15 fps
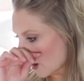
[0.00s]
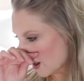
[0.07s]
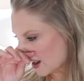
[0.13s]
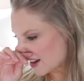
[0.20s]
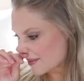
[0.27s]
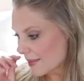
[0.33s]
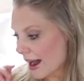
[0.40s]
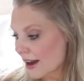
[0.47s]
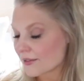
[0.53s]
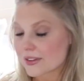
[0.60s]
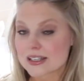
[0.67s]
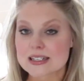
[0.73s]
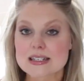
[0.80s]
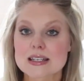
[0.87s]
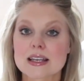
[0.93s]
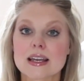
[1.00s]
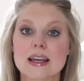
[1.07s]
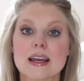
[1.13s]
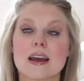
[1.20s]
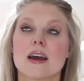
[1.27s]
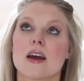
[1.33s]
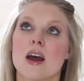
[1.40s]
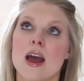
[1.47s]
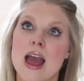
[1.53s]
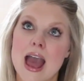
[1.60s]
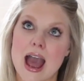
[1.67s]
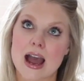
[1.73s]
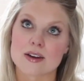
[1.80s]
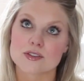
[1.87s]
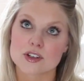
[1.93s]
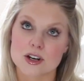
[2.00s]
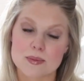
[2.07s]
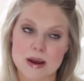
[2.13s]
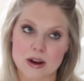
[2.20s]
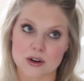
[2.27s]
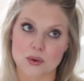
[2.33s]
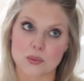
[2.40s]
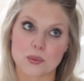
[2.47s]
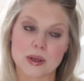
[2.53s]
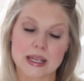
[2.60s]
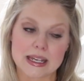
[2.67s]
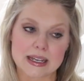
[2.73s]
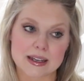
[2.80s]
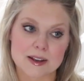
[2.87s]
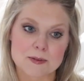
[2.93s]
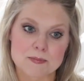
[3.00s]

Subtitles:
Obviously, after about a week,